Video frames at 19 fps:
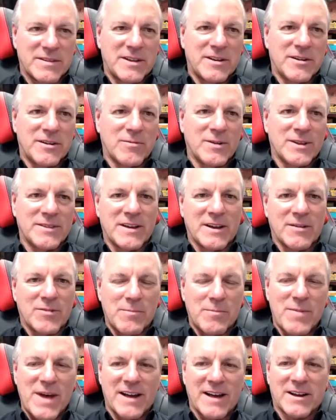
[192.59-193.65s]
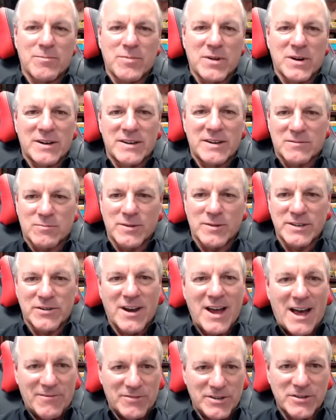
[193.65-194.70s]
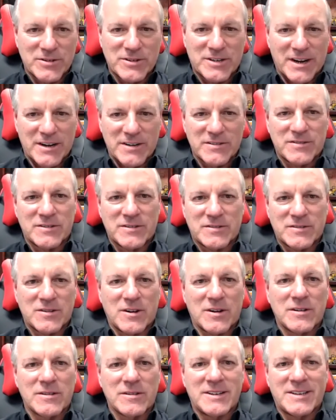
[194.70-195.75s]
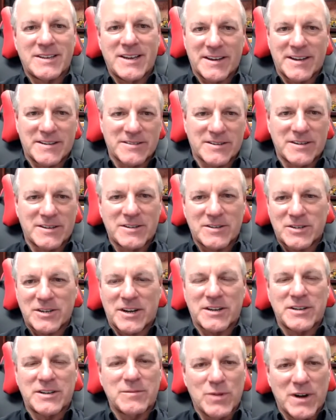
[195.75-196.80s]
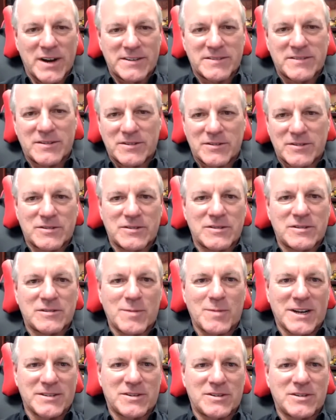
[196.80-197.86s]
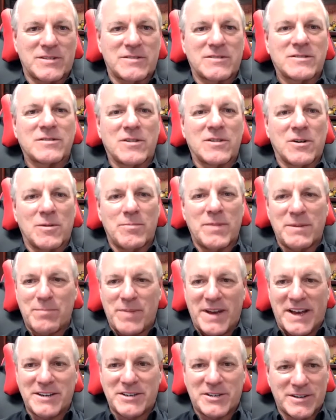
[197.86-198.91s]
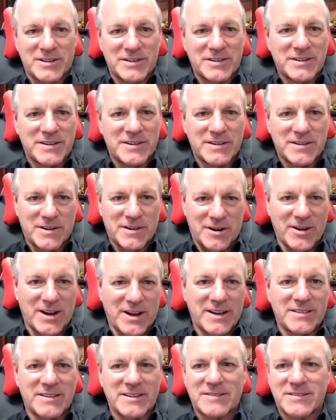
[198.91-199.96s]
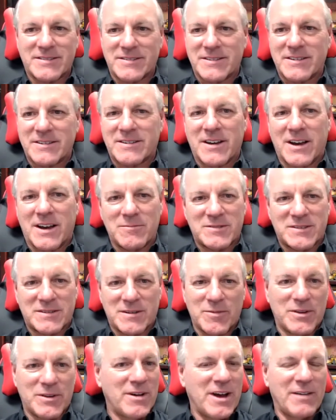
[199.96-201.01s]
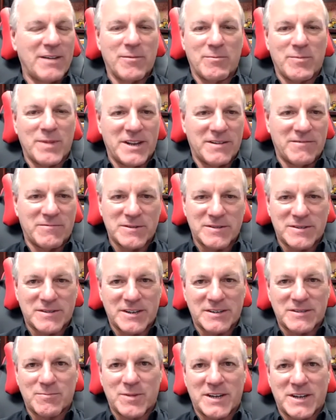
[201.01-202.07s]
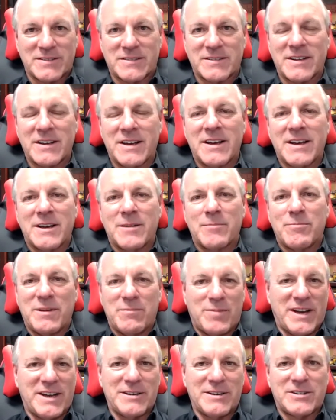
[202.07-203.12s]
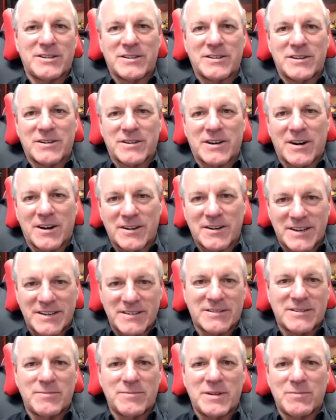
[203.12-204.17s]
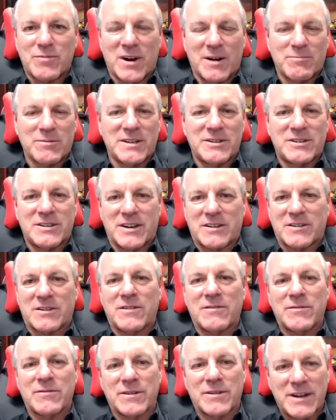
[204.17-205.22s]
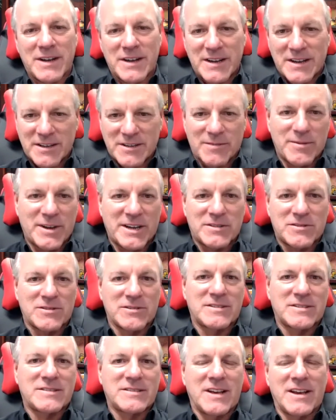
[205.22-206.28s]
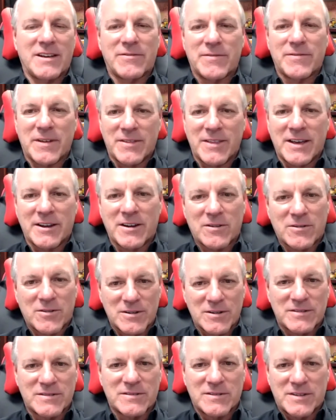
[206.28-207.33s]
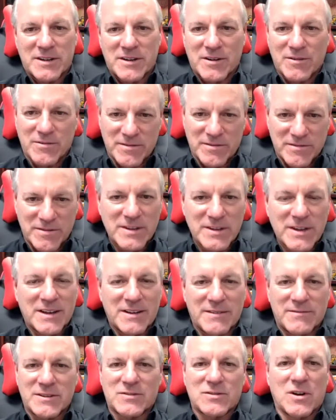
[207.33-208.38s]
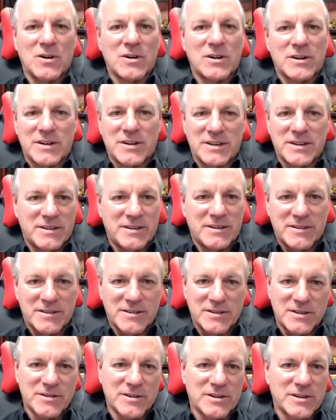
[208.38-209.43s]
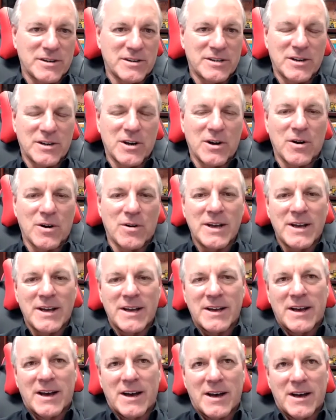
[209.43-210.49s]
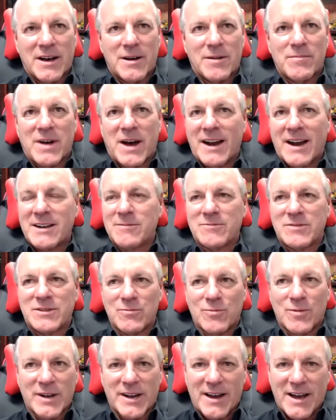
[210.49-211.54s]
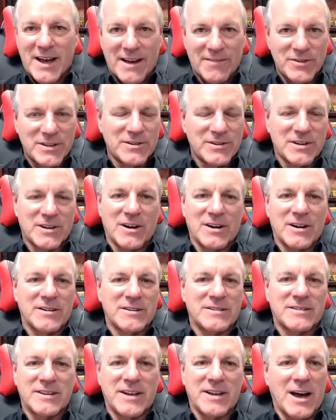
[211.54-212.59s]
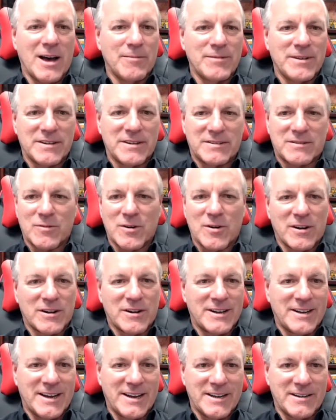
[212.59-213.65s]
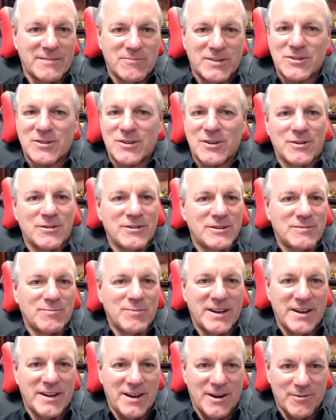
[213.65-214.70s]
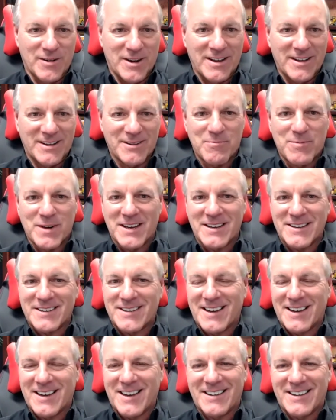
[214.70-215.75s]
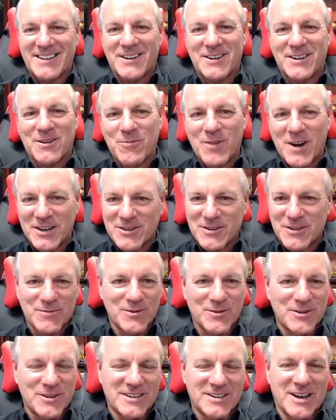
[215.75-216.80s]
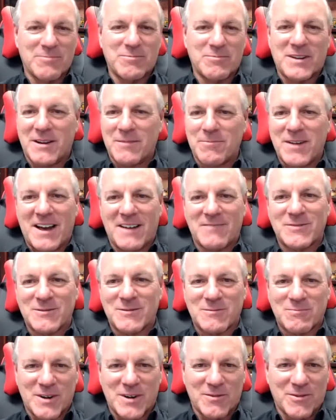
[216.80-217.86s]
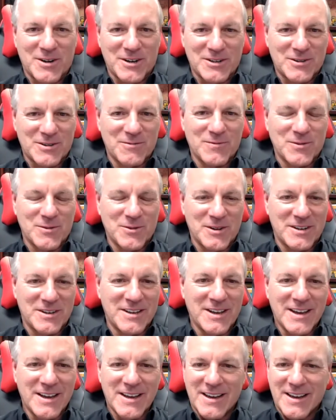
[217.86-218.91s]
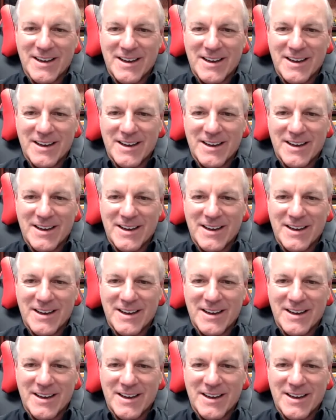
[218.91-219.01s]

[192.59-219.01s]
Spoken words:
you know, one thing I want to back up on is when you're having your tires installed, the tech is going to check your brakes and your suspension. So be patient. All right. This is the time. Some of you haven't been in for 6 months. Be patient. Your car needs to be properly checked over to make sure it's safe. And then, of course, you know, if it's all good, you're good to go. Items you want to have in your car is the obvious. We're all Canadian. We should know this by now, right? But, you know, washer fluid topped up, have some spare washer fluid.